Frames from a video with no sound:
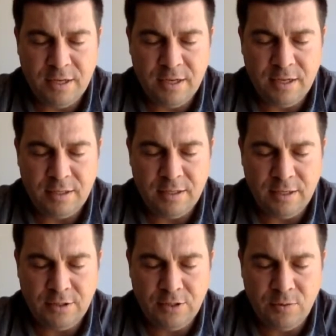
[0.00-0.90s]

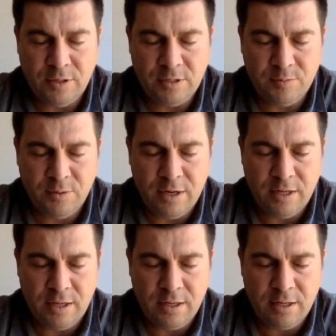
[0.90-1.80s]
And so we just pray
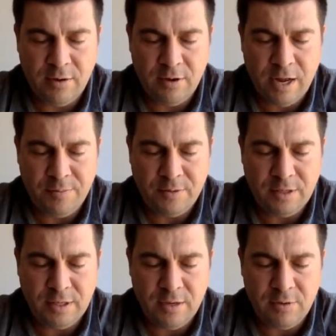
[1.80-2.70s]
that that would happen today.